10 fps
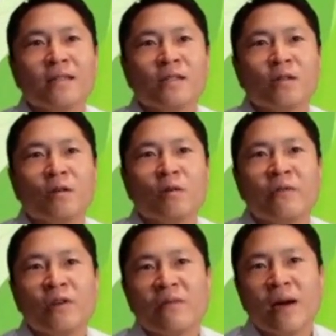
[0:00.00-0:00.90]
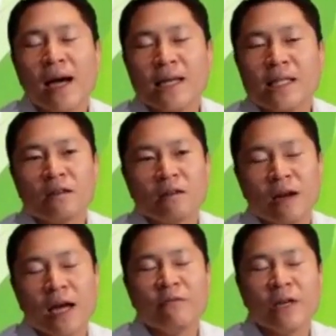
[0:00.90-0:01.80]
And so if you have a high
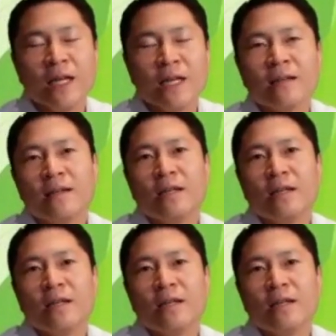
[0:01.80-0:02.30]
CRI rating,